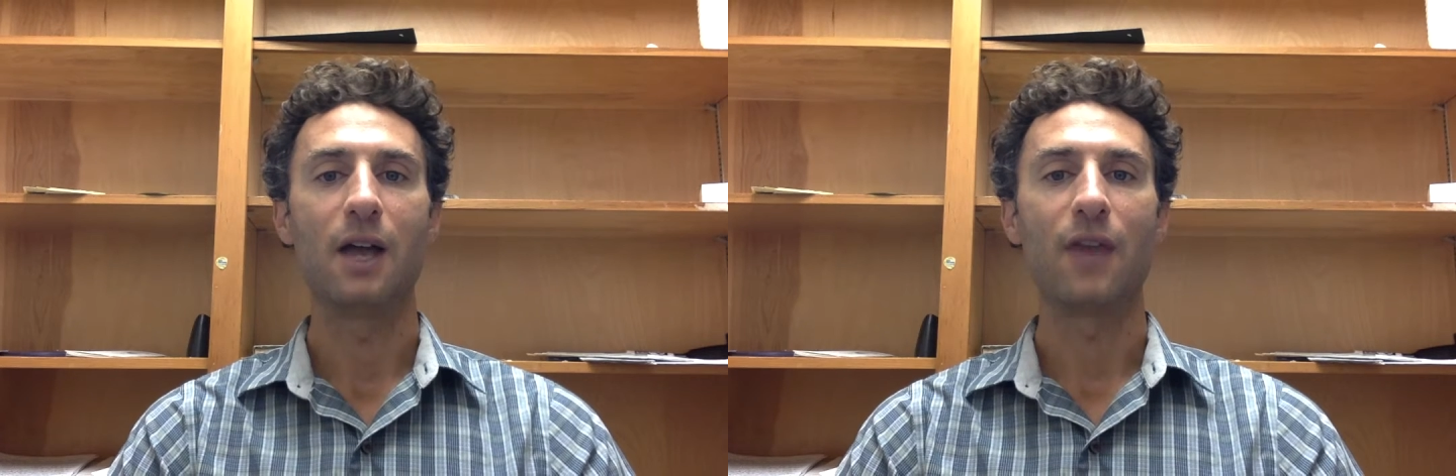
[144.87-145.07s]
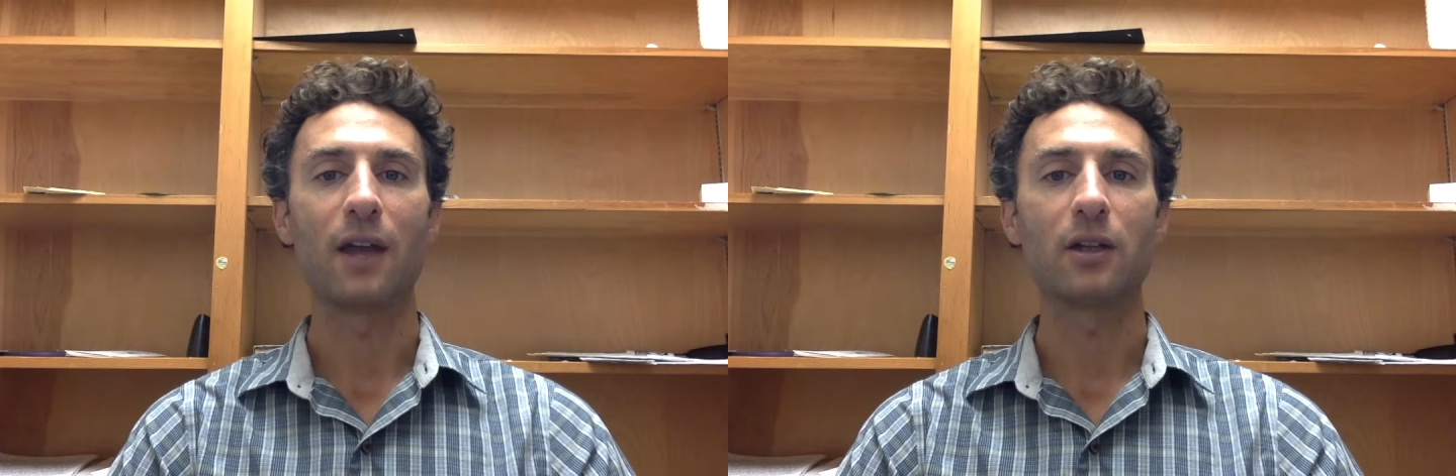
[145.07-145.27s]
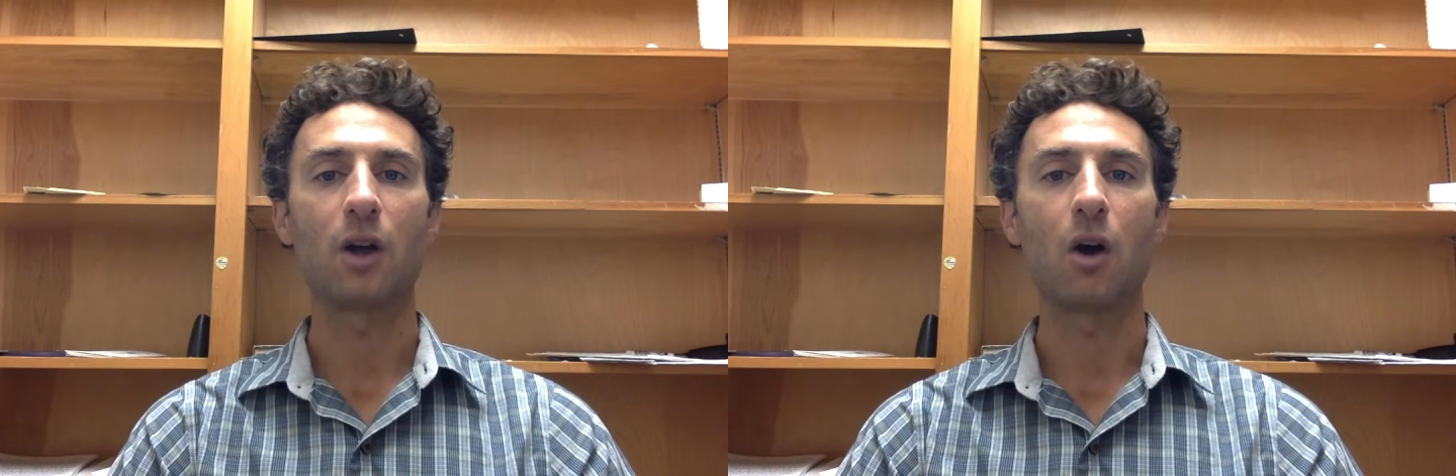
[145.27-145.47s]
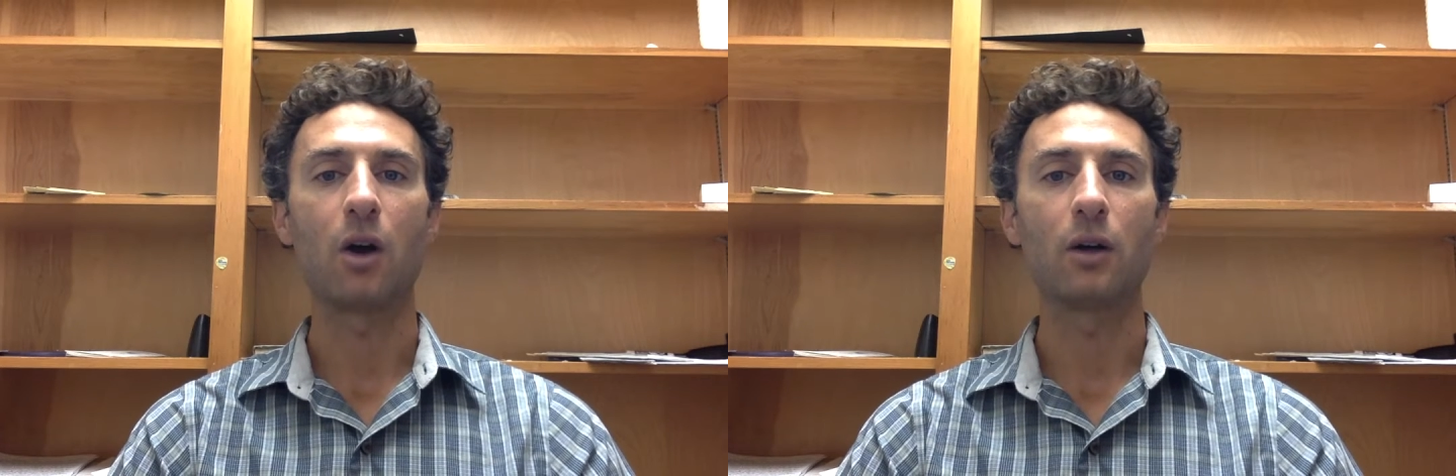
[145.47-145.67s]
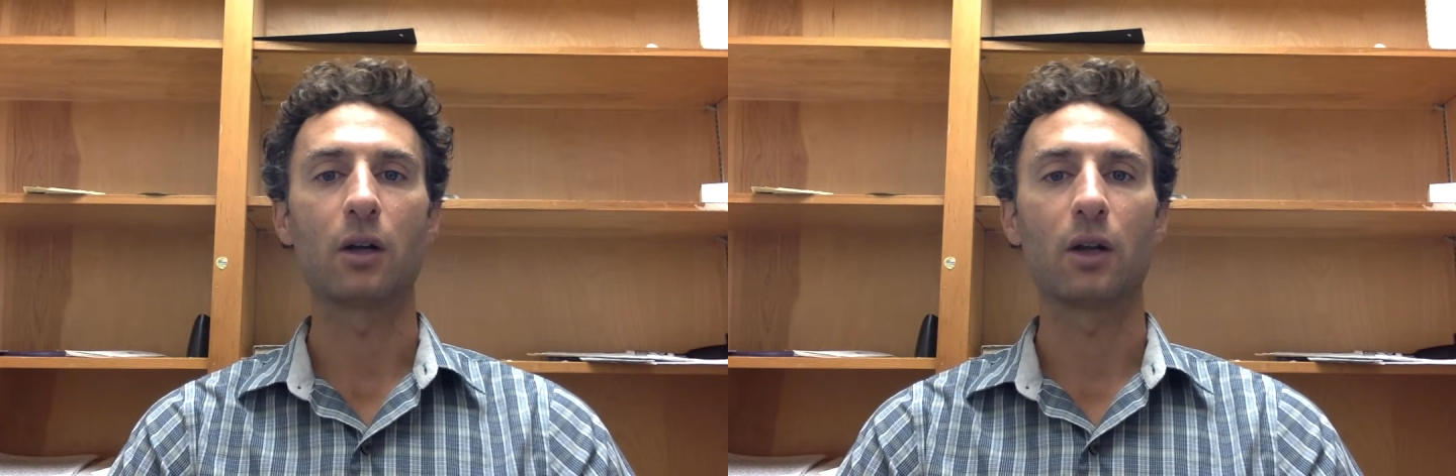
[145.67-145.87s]
that is a
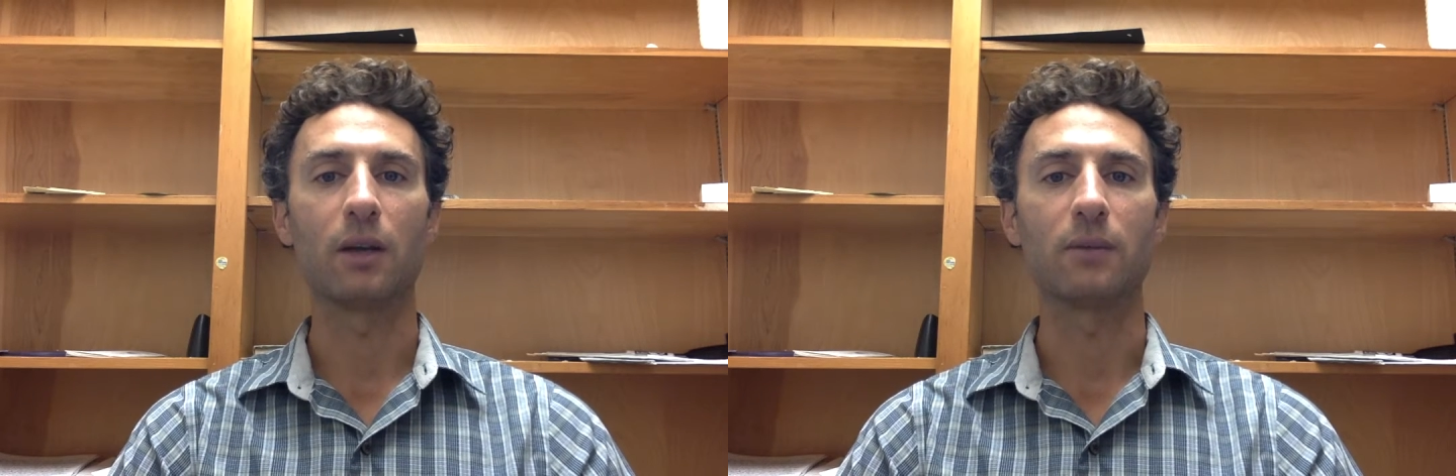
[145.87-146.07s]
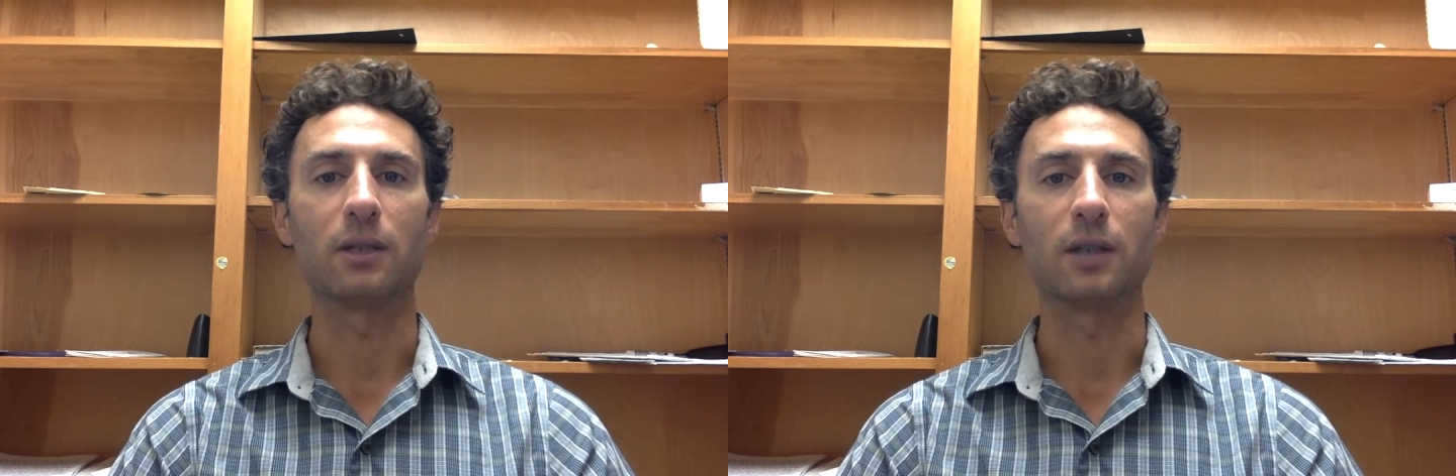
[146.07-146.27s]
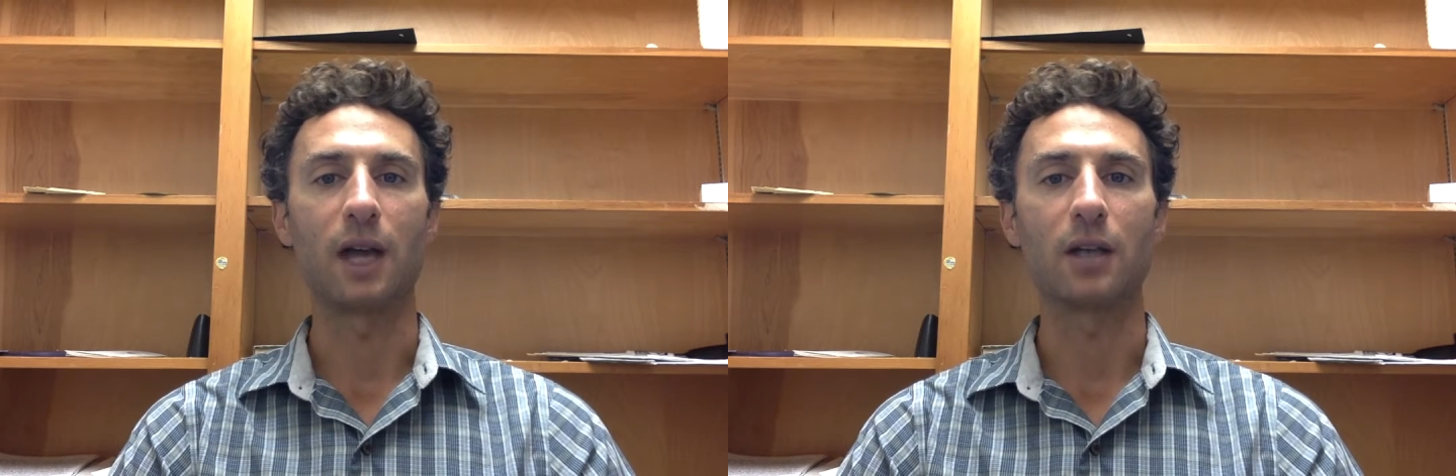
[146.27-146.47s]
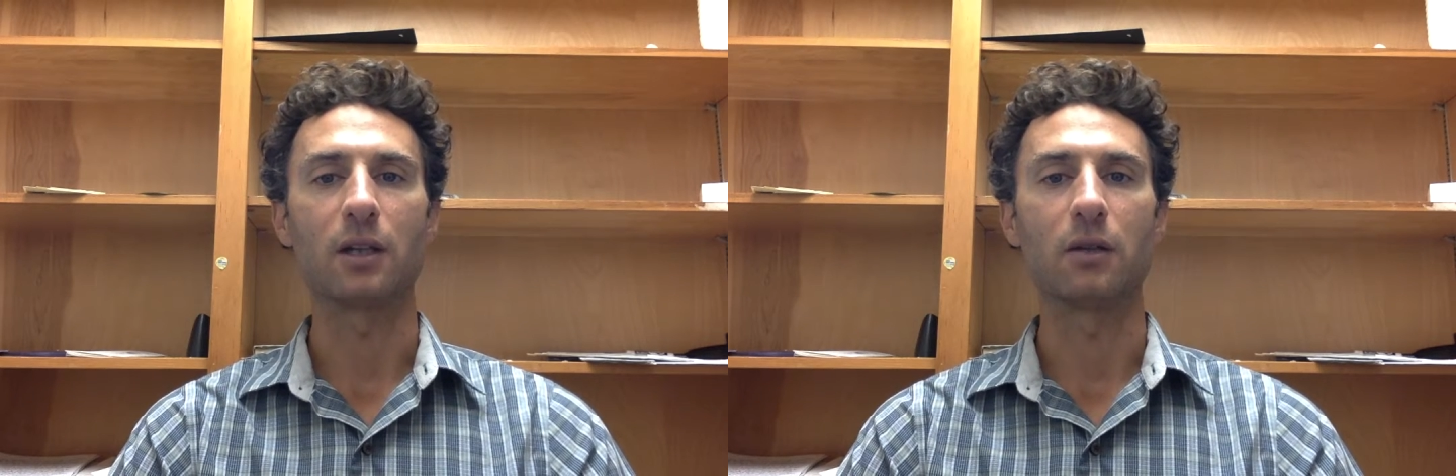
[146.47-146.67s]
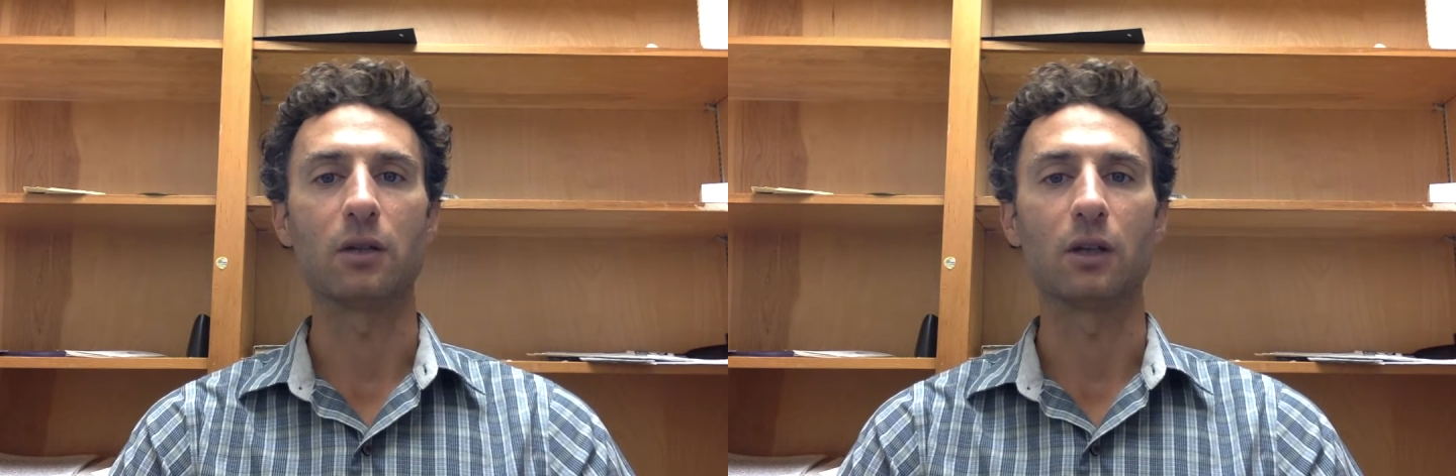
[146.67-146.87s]
harder claim to test
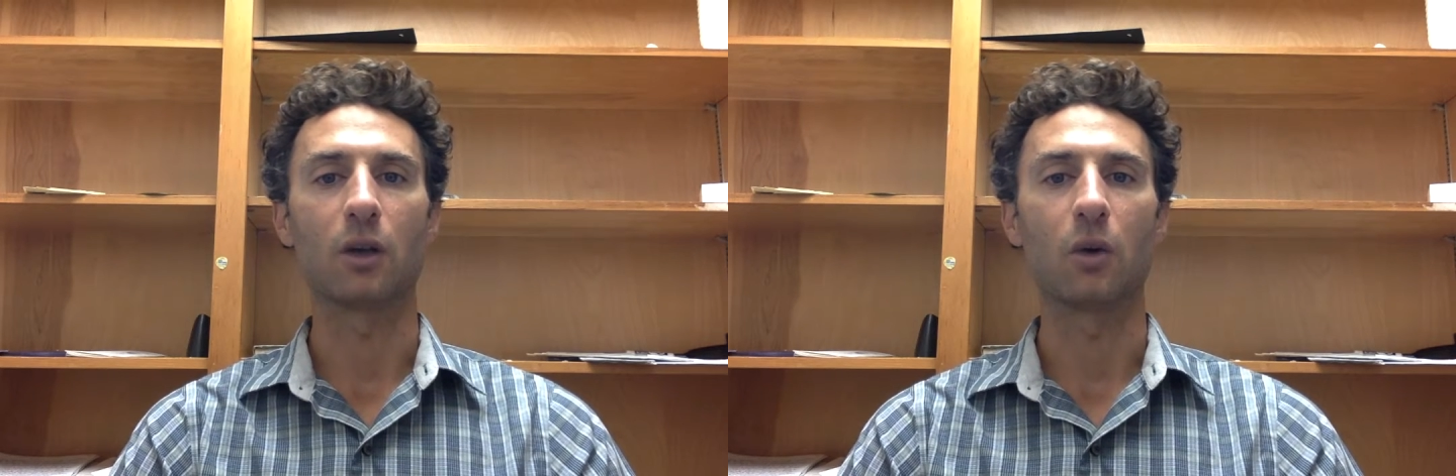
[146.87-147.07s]
using the